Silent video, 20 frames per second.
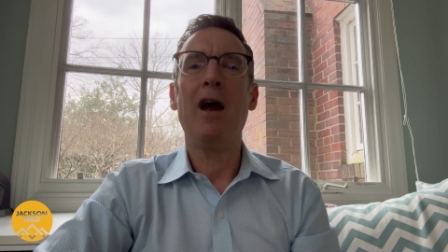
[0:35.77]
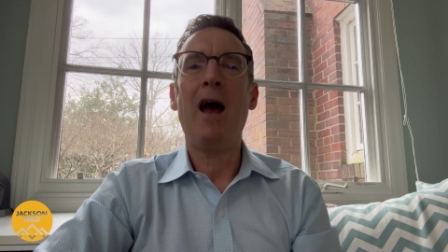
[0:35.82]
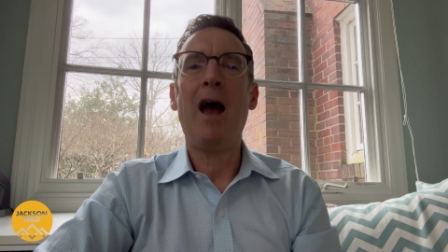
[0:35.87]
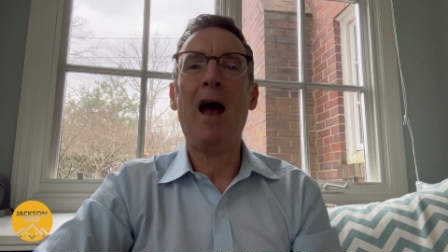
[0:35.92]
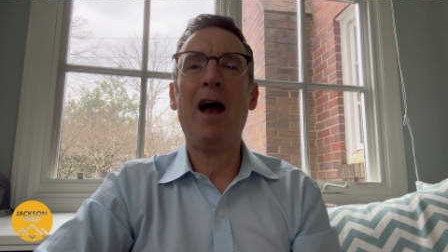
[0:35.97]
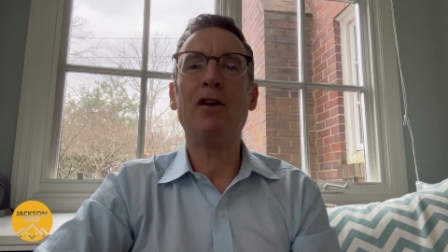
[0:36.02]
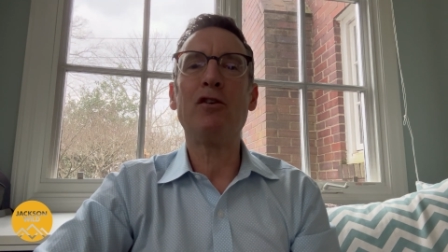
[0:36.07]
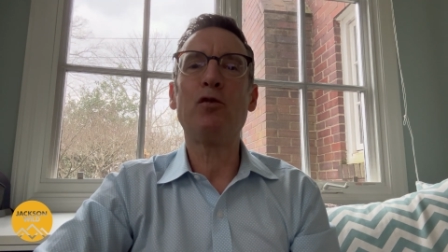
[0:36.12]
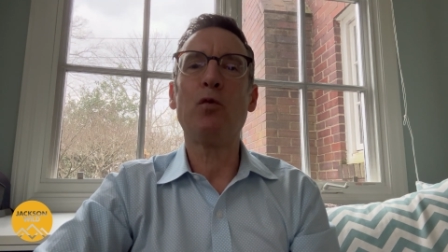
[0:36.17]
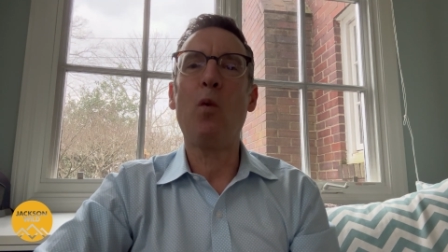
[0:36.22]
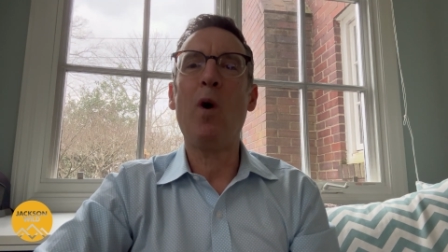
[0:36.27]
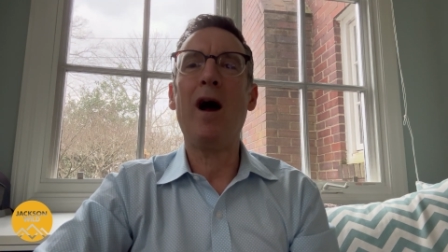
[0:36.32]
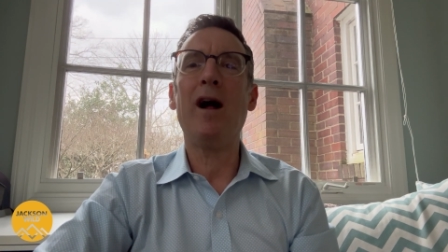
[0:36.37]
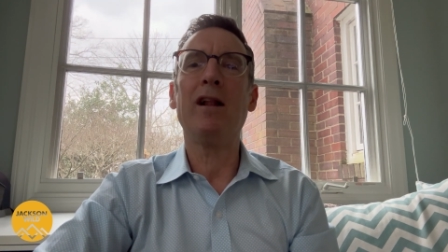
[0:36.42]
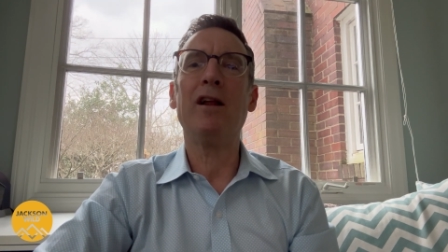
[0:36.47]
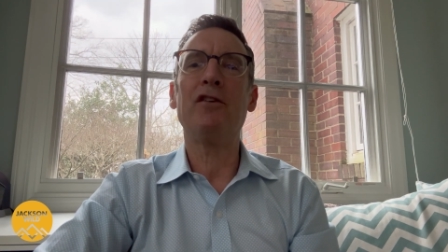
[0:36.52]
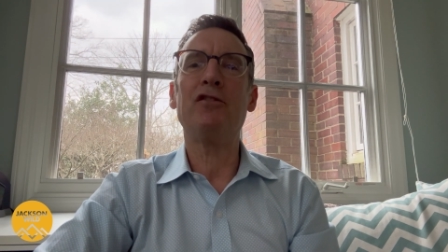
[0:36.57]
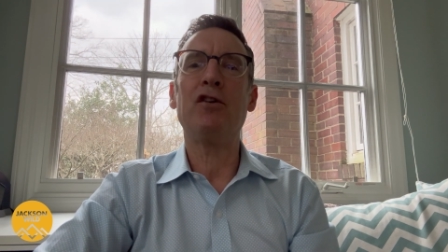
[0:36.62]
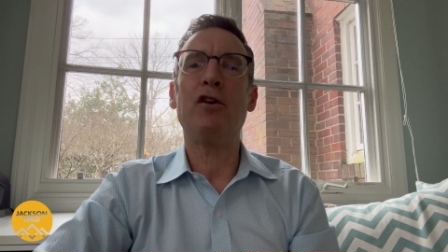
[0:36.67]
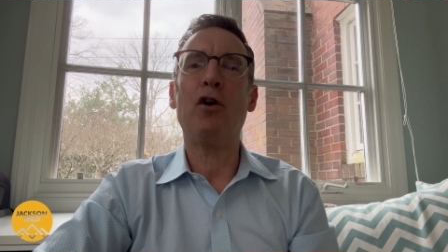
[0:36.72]
as
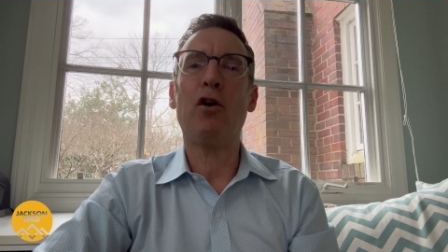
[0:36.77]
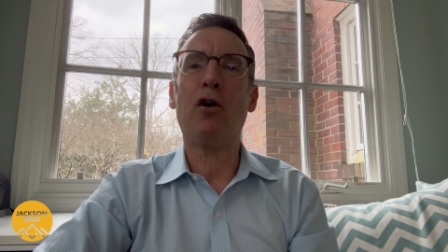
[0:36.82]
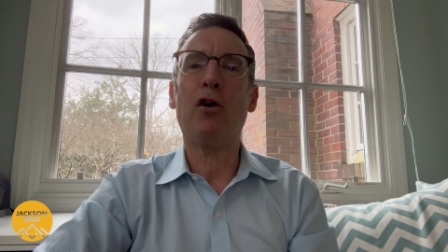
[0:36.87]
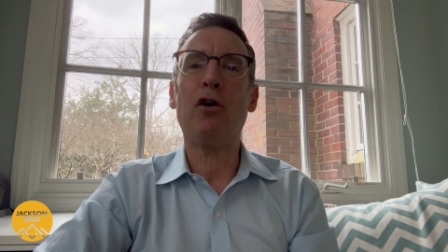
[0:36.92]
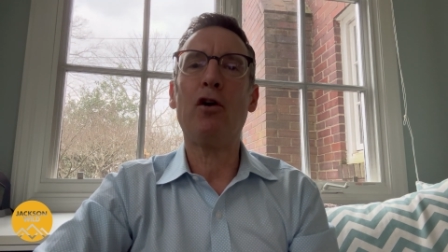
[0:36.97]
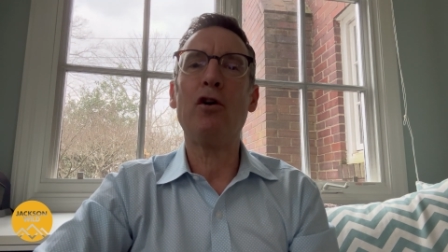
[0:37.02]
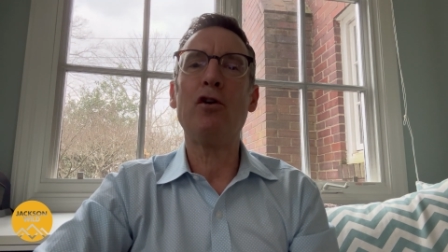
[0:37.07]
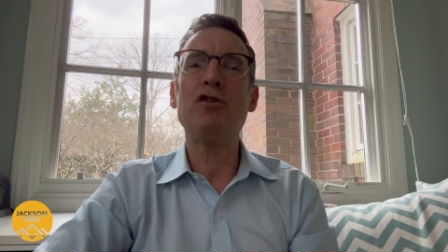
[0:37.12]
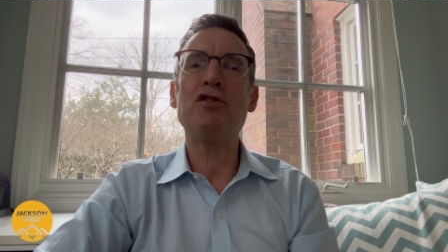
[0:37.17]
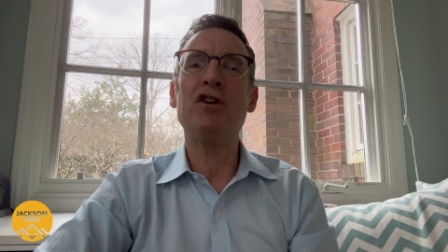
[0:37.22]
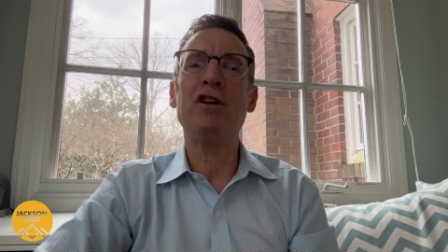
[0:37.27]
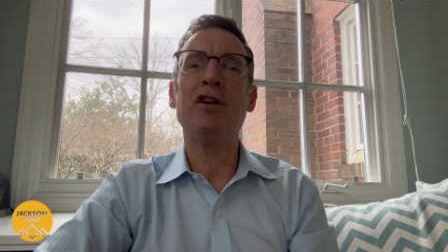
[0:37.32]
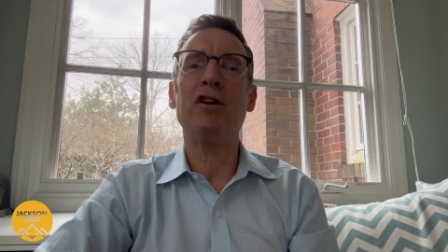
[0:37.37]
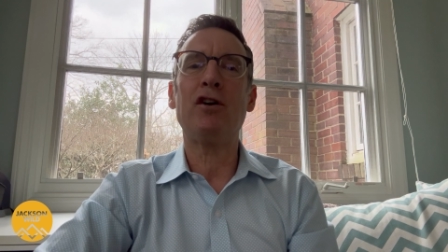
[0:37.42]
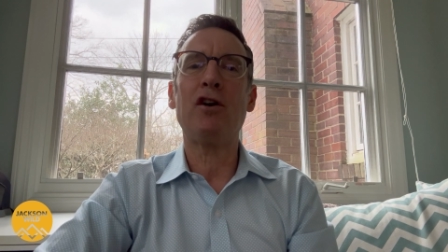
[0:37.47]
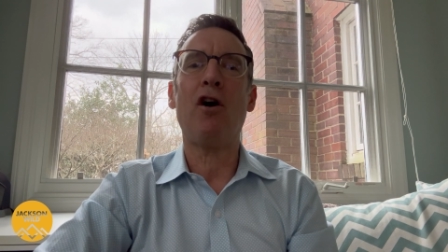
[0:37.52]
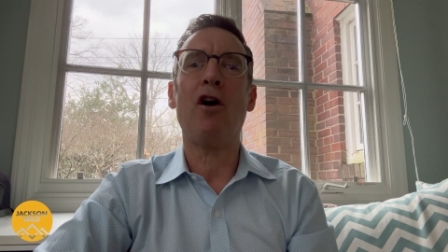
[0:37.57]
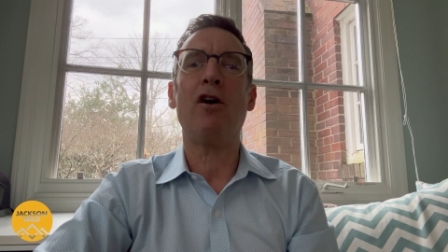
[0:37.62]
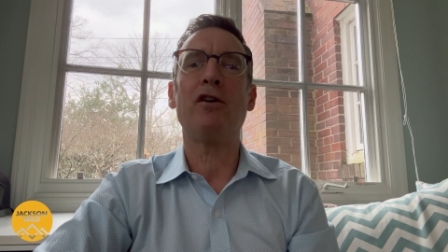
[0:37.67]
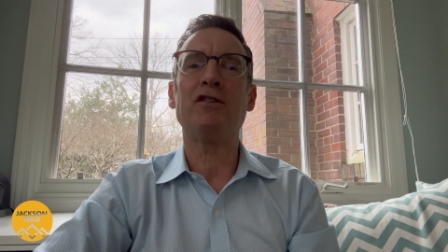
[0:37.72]
well as an urgent
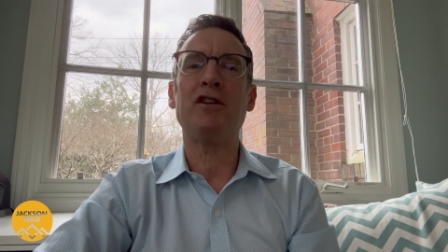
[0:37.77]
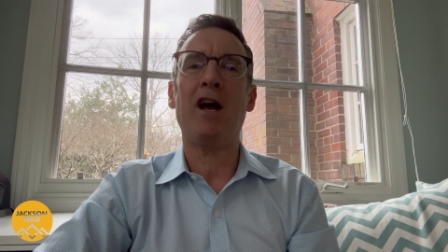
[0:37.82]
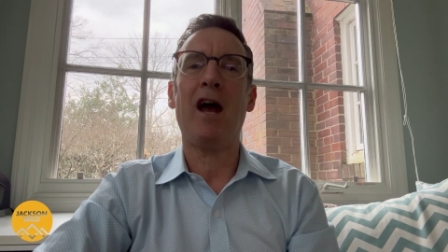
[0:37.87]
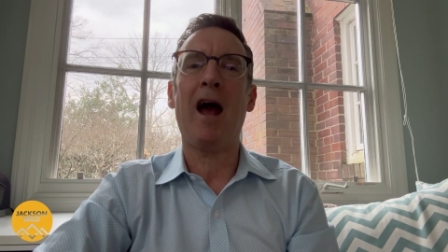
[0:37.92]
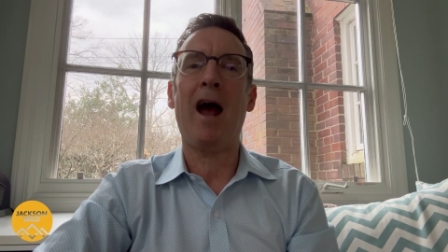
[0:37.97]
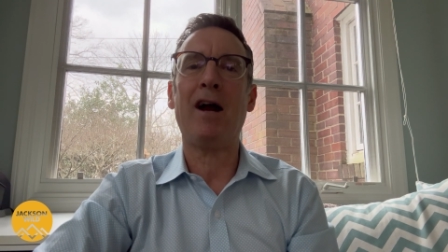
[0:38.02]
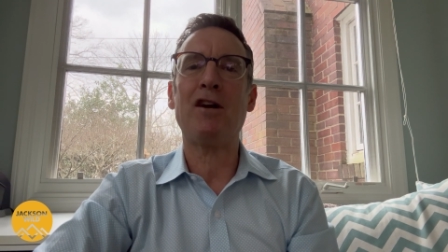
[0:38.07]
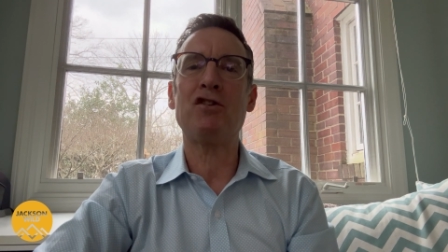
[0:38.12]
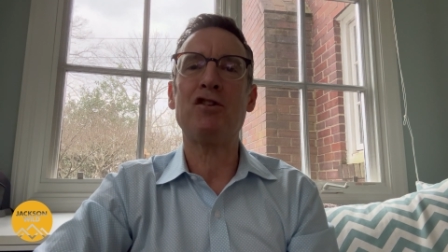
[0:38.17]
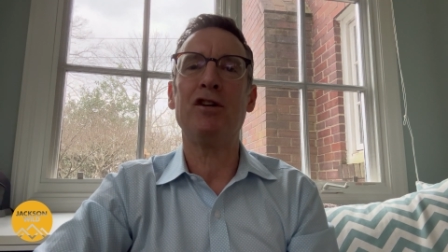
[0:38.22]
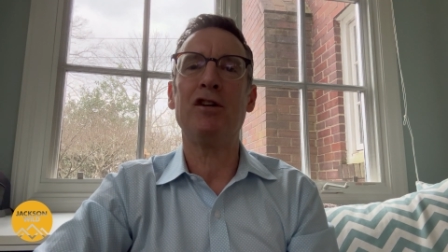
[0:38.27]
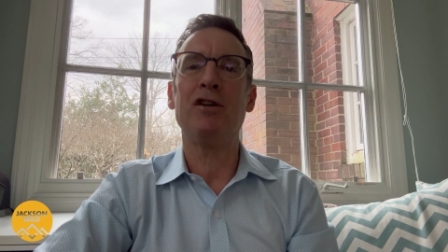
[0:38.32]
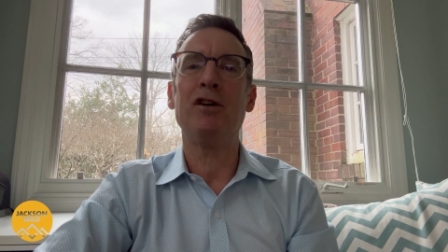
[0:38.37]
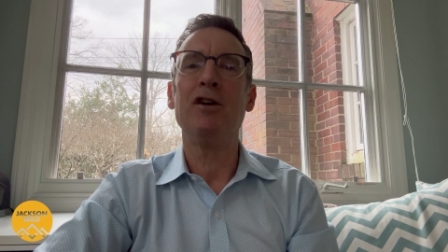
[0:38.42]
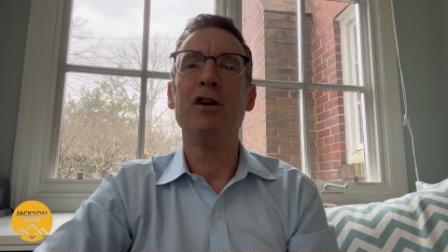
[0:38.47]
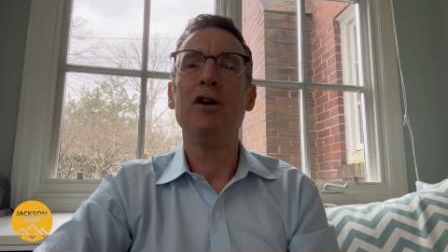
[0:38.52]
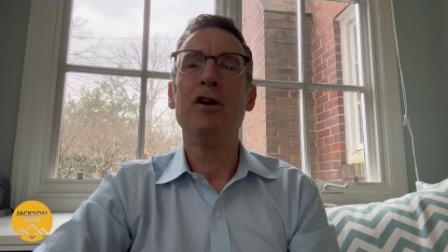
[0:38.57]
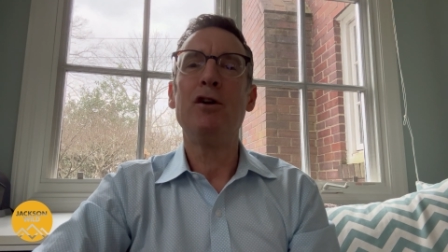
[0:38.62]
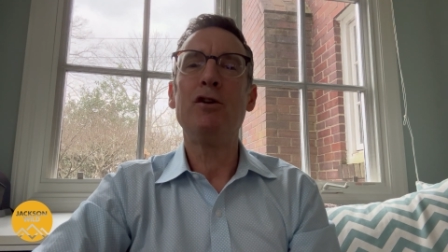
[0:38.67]
call to action